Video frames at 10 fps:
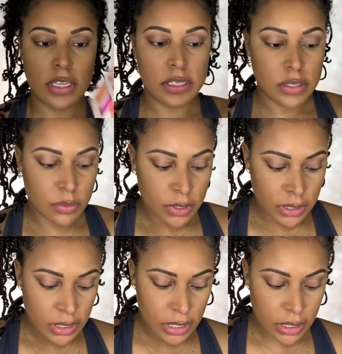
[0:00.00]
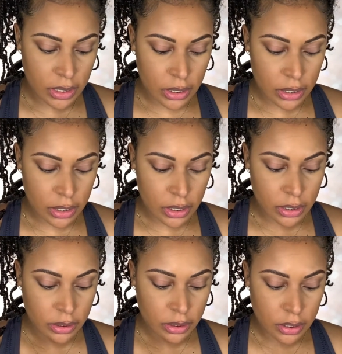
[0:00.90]
this one
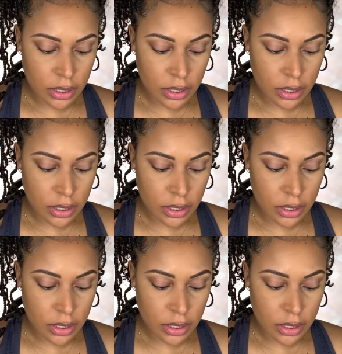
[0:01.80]
here.